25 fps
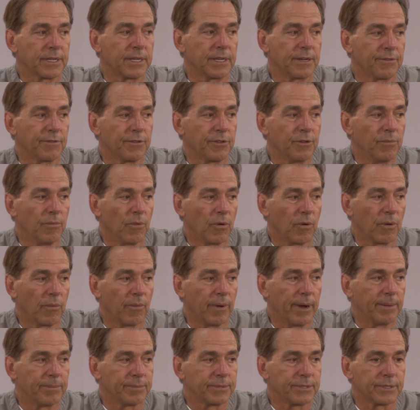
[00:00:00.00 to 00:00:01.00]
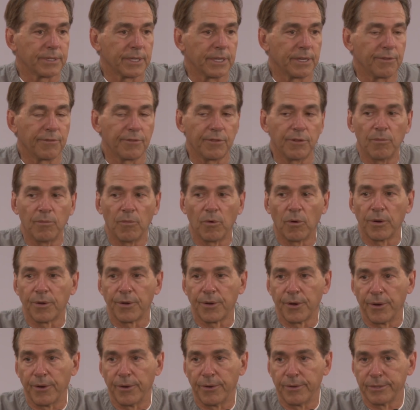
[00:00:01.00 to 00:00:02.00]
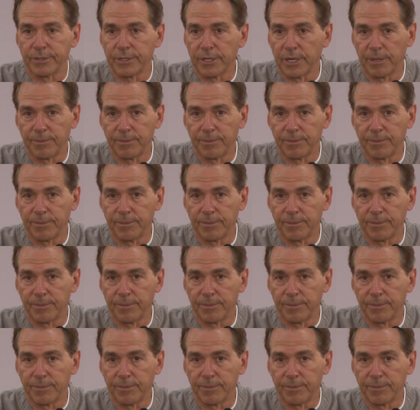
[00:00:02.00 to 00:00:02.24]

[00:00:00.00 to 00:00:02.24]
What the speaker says: get a few more reps, get a more turns,